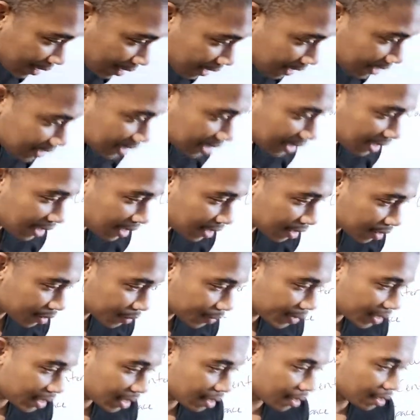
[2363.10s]
knight to
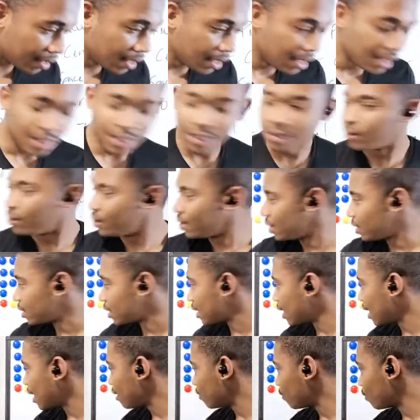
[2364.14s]
e3. We
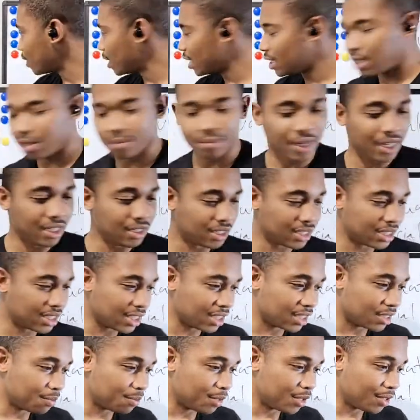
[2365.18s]
just got random
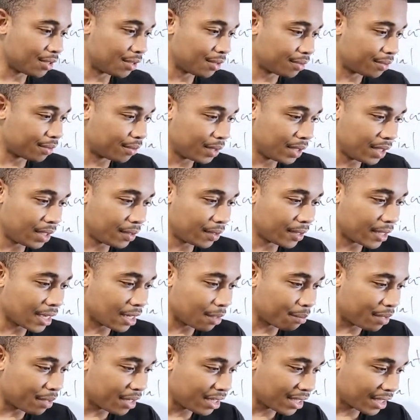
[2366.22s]
h6 move. We don't got
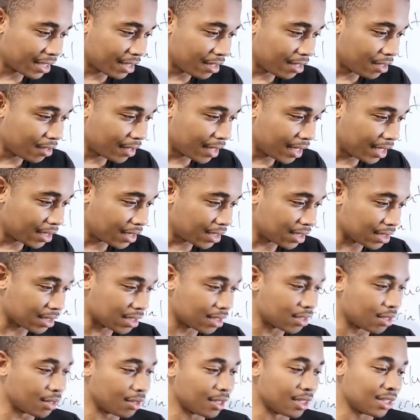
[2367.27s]
a pawn that can go to
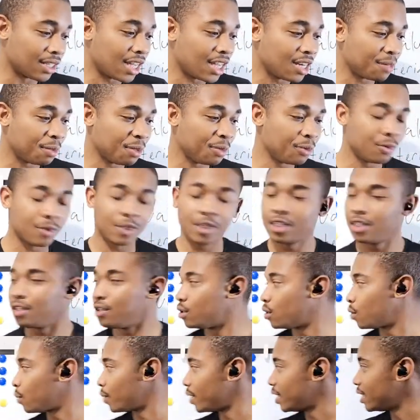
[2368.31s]
h6. A lot of people want to do
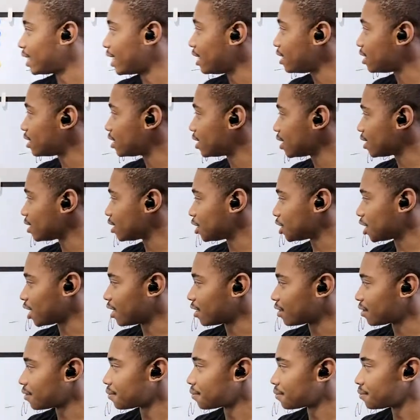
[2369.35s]
queen to h6
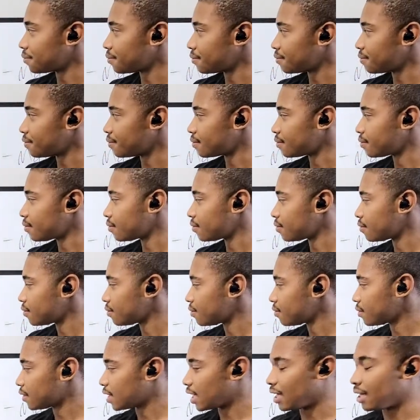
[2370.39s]
check.
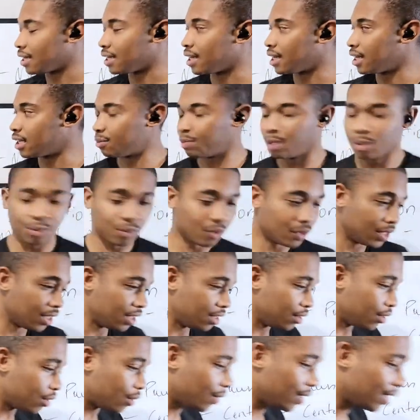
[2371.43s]
A lot of people want to
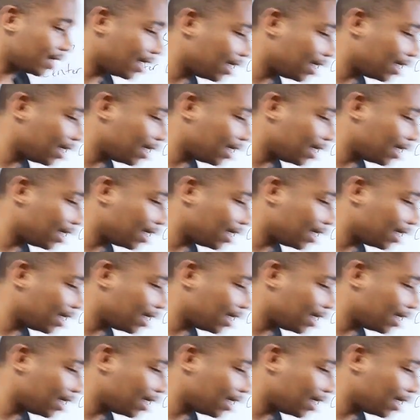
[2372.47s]
do queen to